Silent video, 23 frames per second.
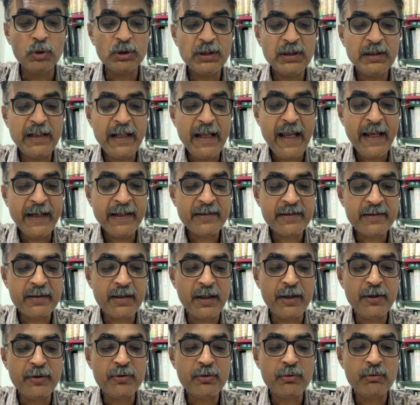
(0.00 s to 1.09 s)
and
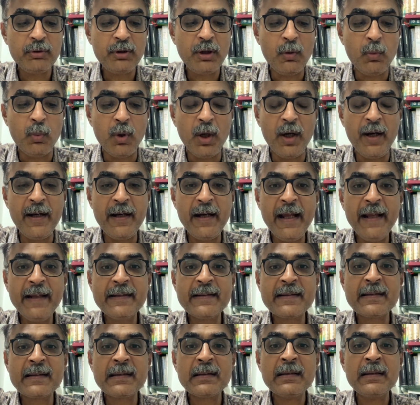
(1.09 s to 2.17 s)
extends to the
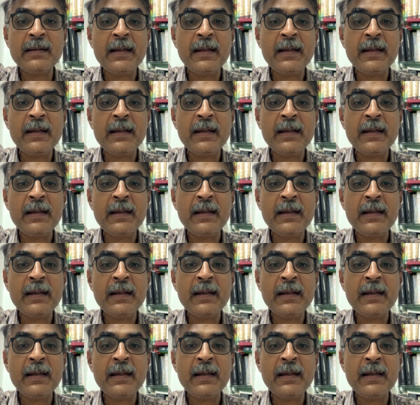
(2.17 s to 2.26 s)
vertex